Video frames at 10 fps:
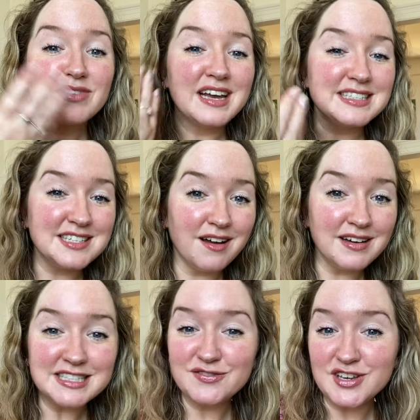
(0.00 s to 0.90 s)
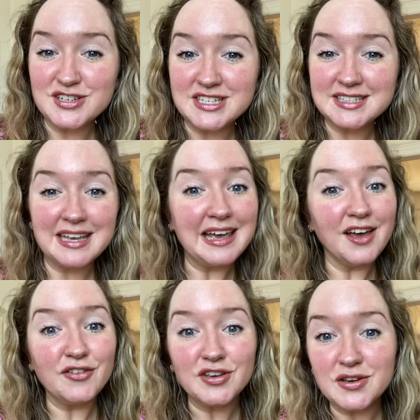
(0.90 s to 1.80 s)
it's nice for you to see it
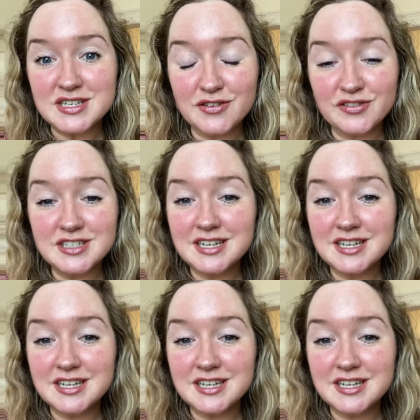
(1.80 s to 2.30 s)
a few different